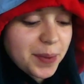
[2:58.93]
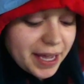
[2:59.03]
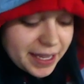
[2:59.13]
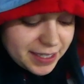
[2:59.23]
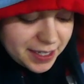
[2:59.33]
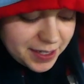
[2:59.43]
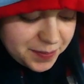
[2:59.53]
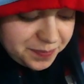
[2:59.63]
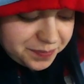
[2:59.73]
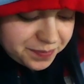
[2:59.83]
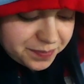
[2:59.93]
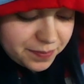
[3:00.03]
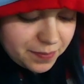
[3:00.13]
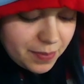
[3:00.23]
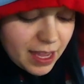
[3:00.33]
but
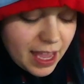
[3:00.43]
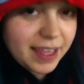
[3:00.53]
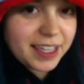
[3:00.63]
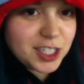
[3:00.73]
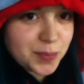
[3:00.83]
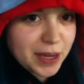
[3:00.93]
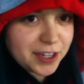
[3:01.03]
I think it's just